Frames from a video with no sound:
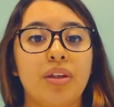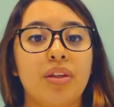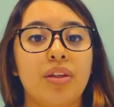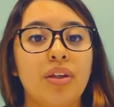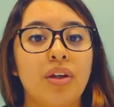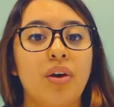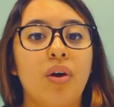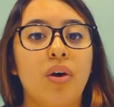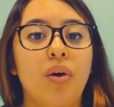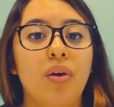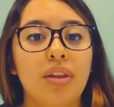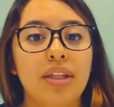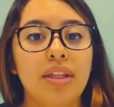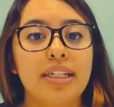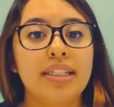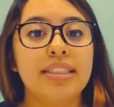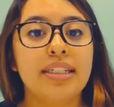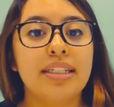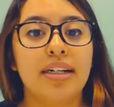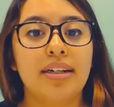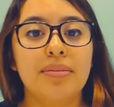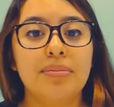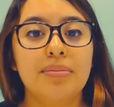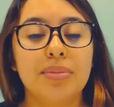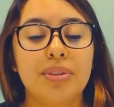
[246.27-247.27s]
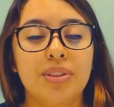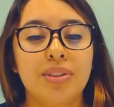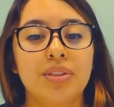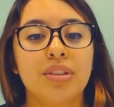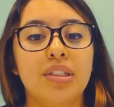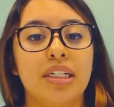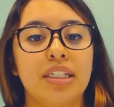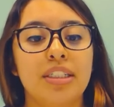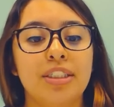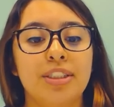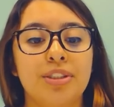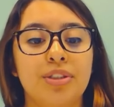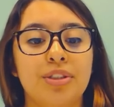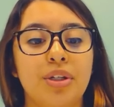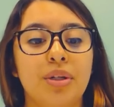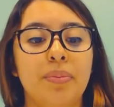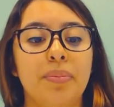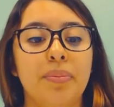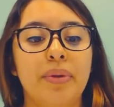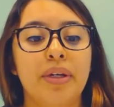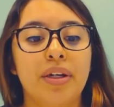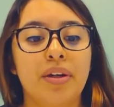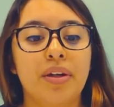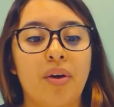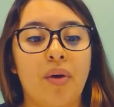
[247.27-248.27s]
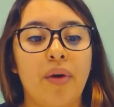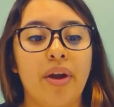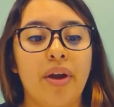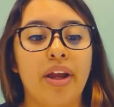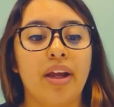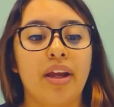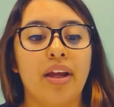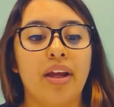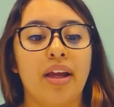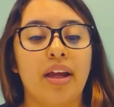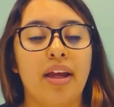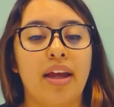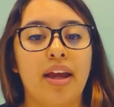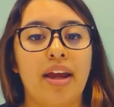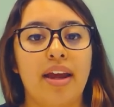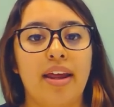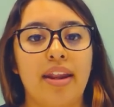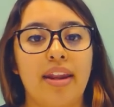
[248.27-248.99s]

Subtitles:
The only times you guys should be going